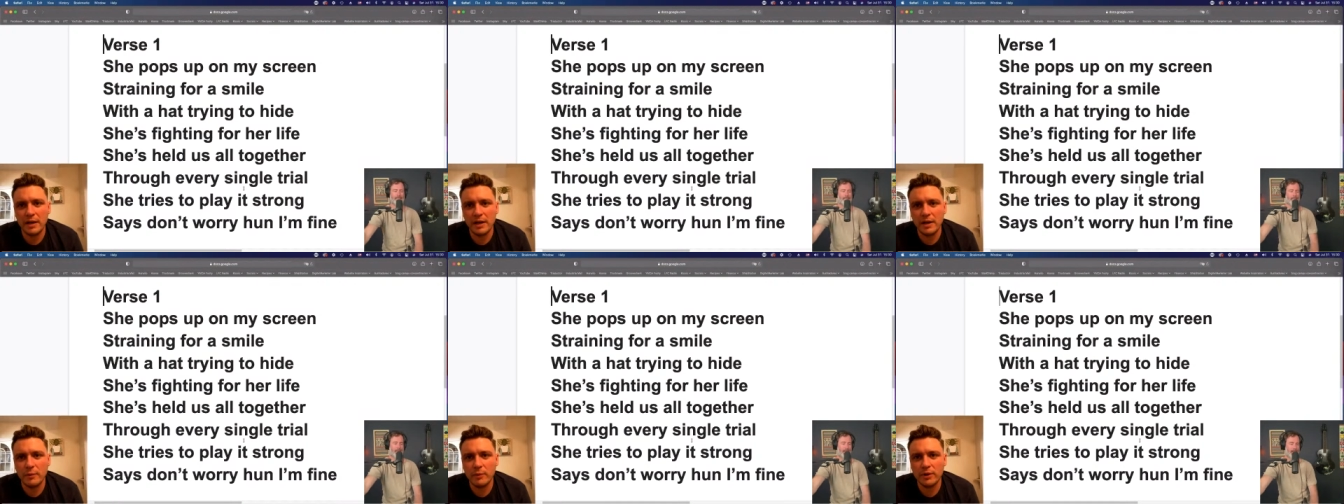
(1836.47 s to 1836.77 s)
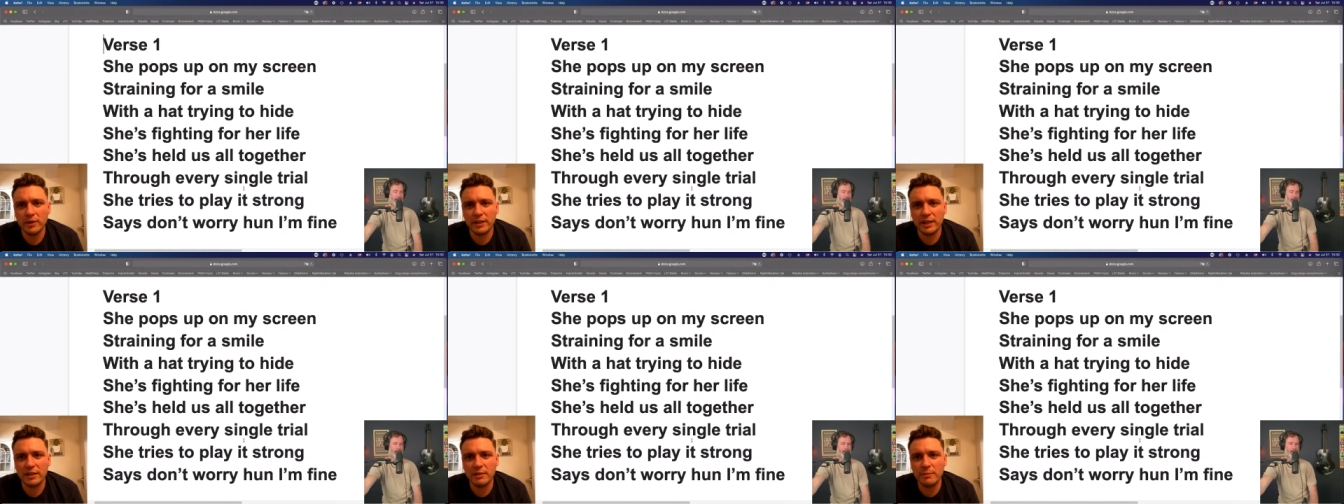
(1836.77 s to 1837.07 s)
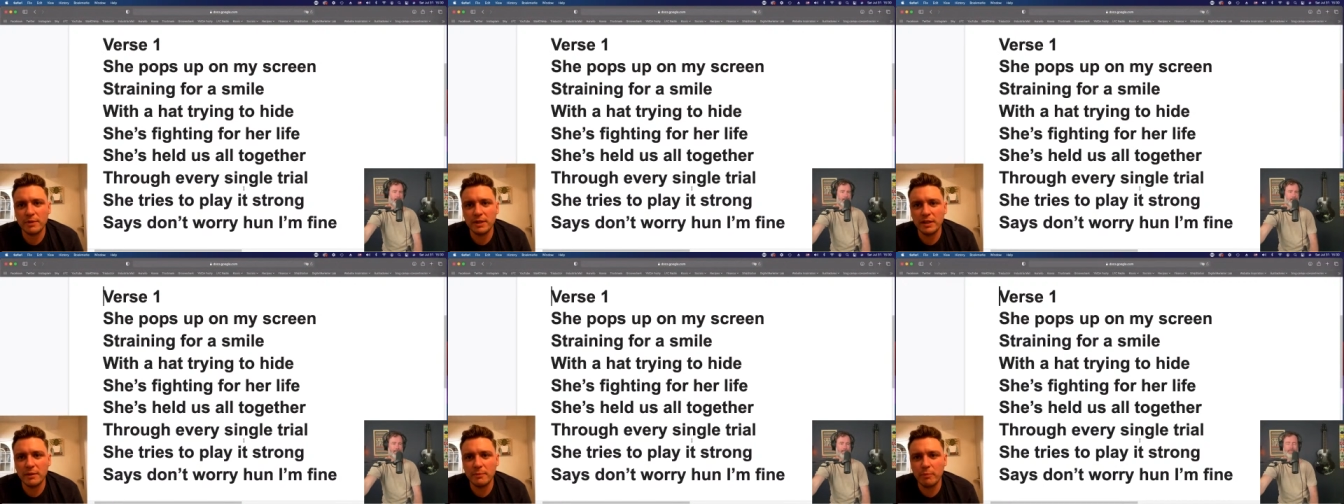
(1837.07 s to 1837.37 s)
I want that
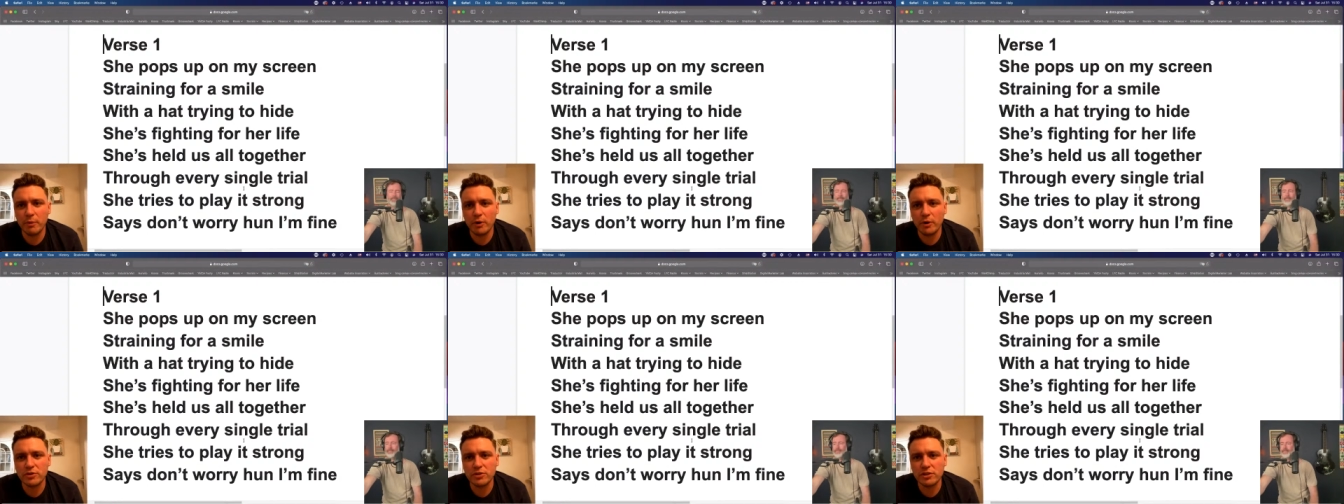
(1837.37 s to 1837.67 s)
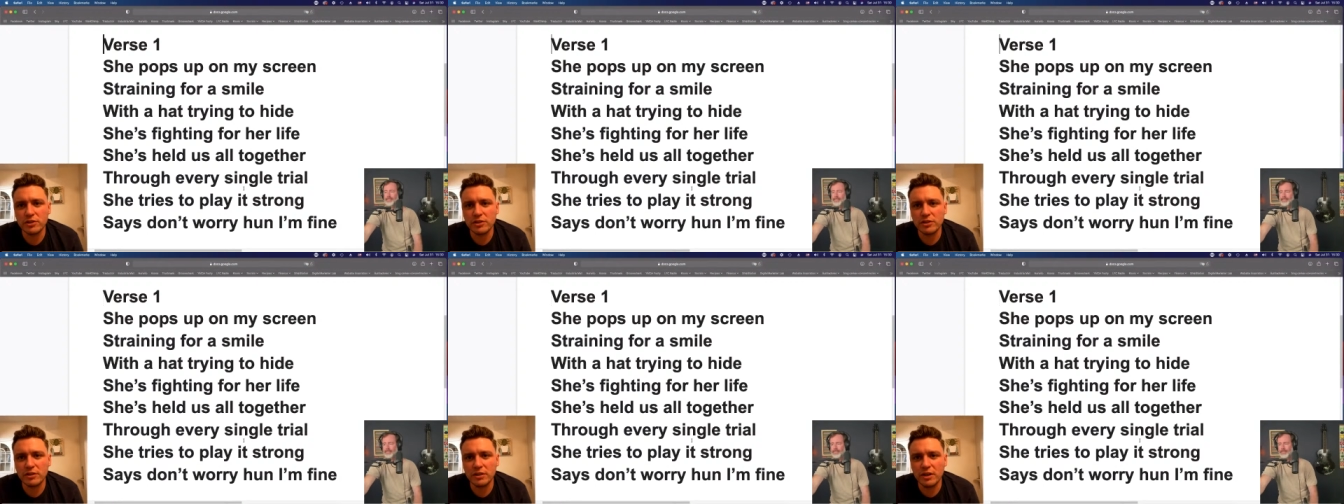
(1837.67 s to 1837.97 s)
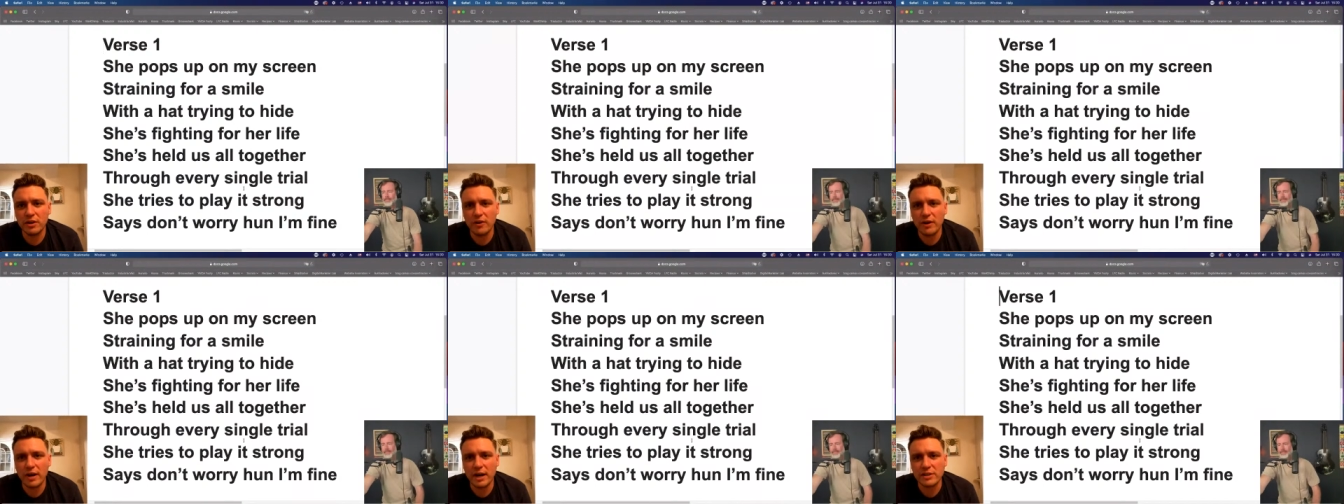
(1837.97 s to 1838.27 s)
to be an in-person
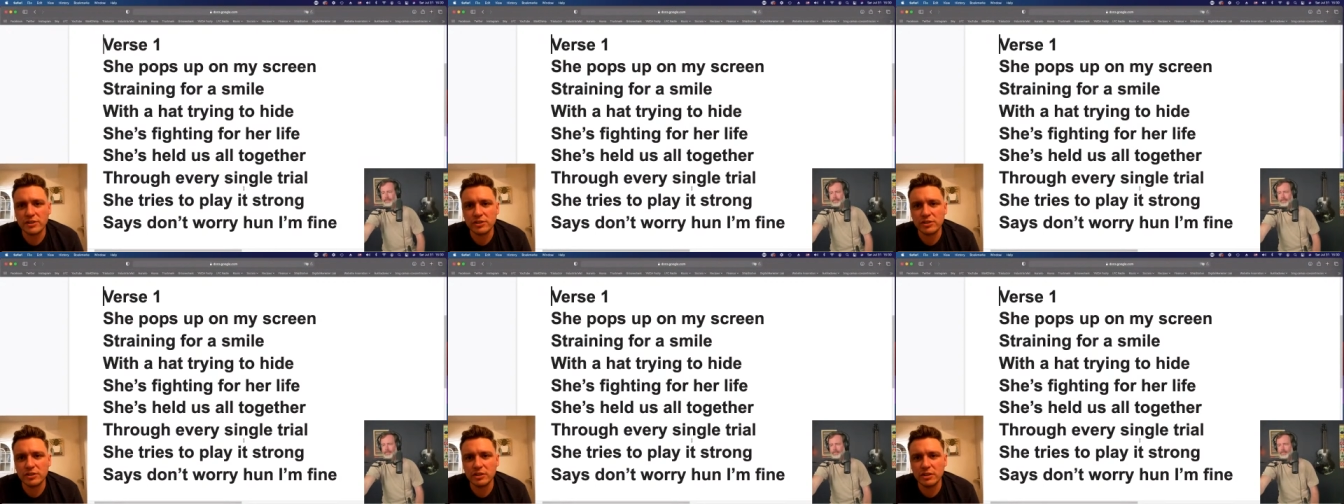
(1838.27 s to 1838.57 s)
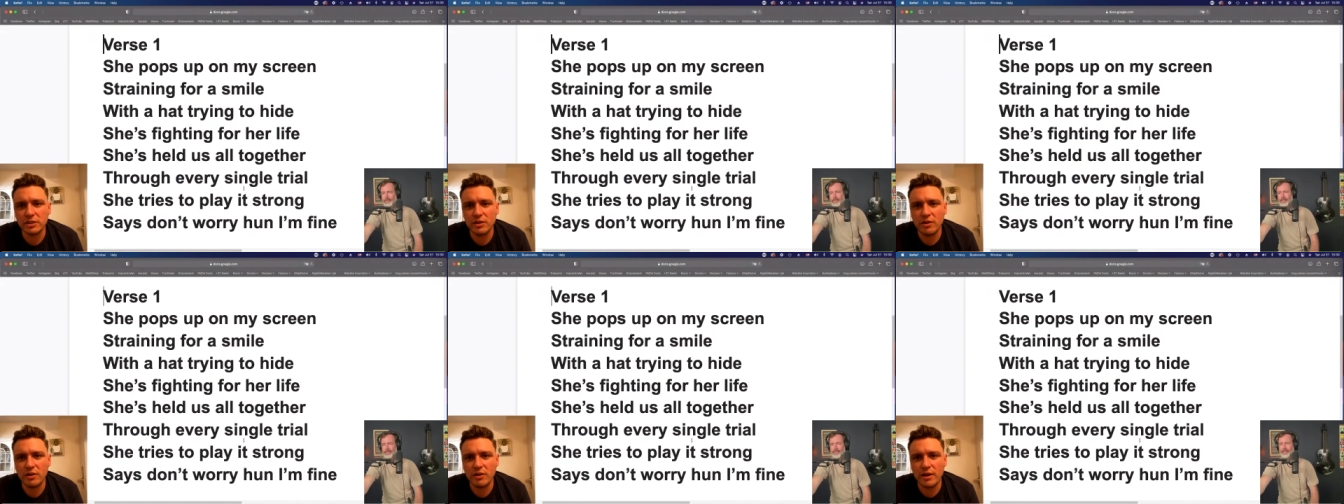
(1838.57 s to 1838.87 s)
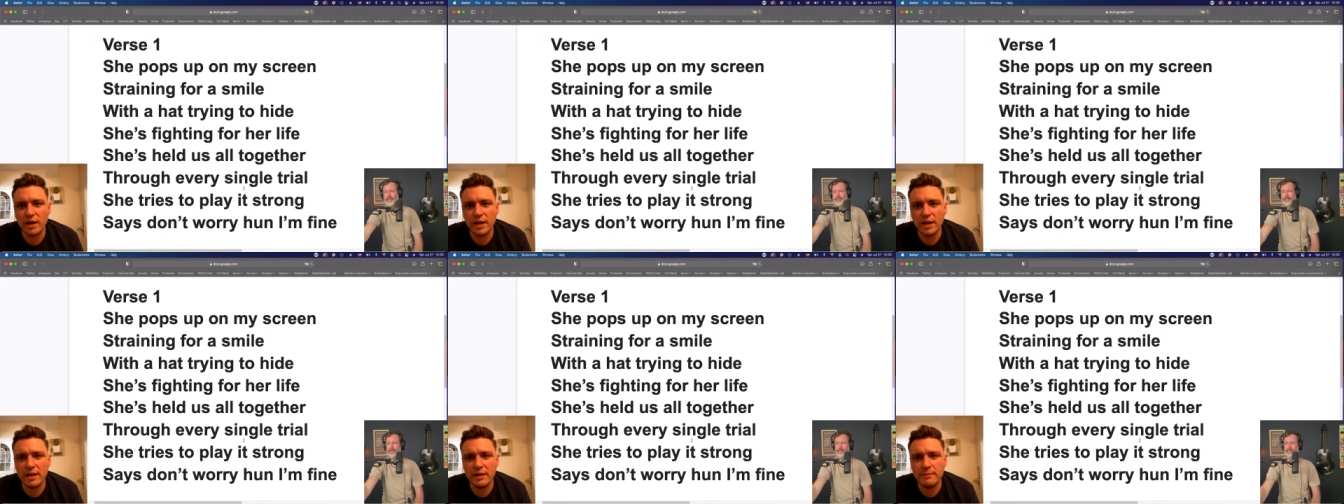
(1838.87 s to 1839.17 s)
interaction that y'all
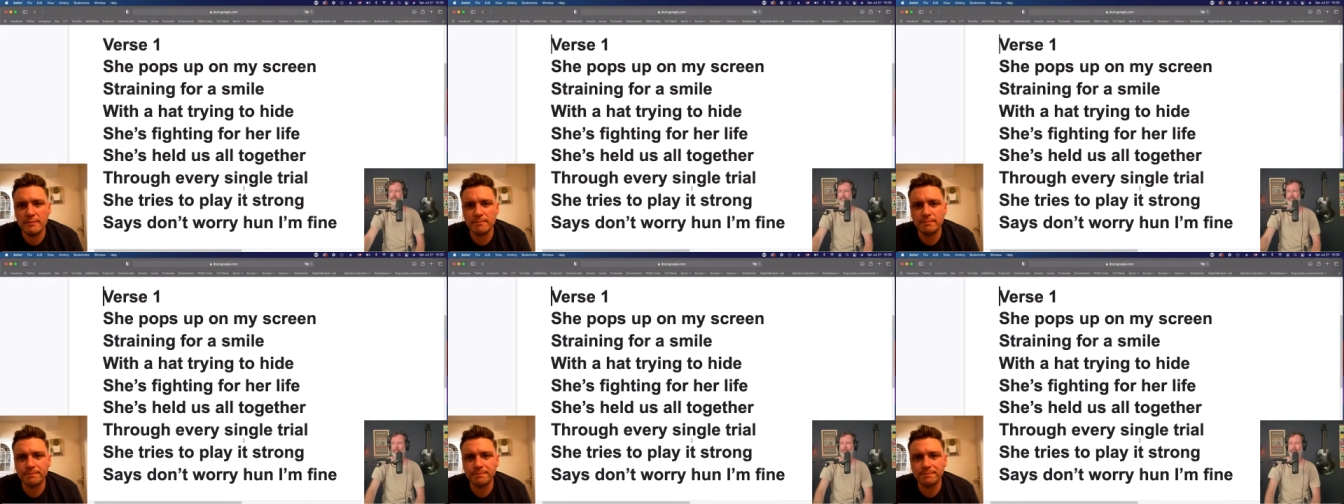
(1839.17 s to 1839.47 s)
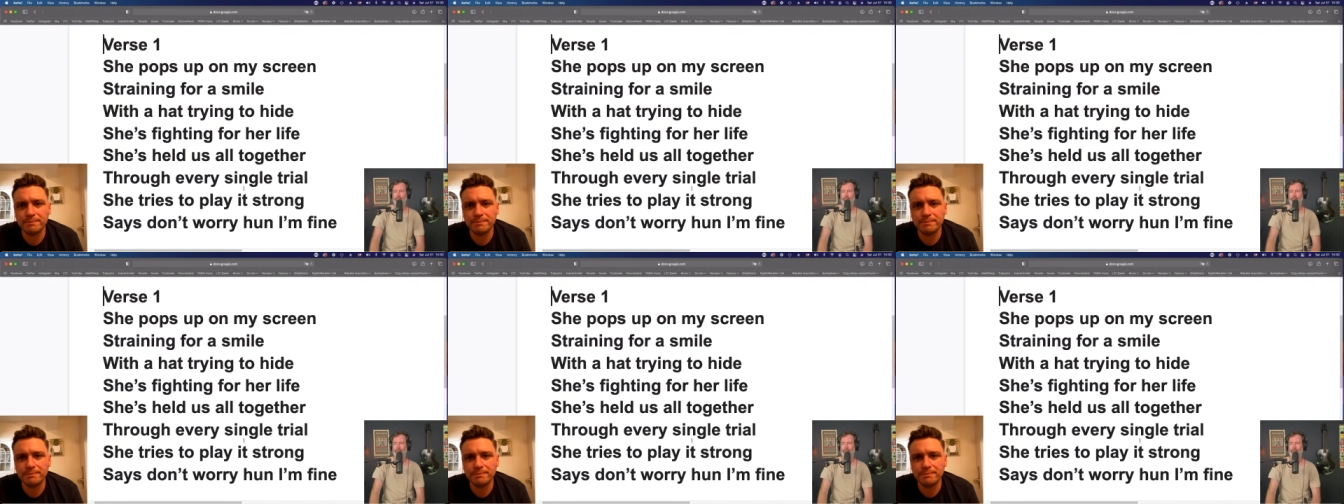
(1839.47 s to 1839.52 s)
had,